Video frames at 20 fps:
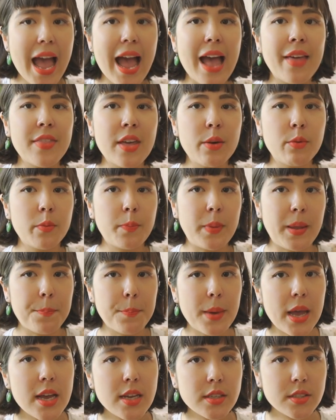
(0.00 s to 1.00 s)
and there will be
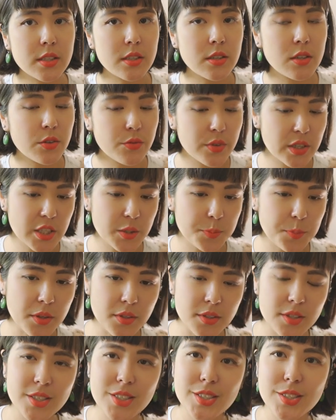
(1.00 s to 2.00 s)
personal
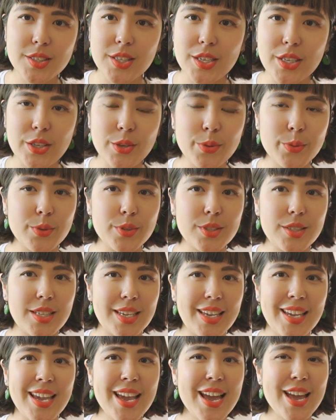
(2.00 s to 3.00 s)
responses that you will
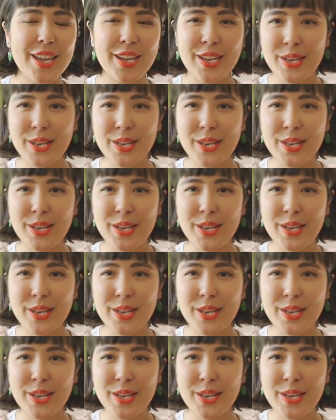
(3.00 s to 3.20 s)
see,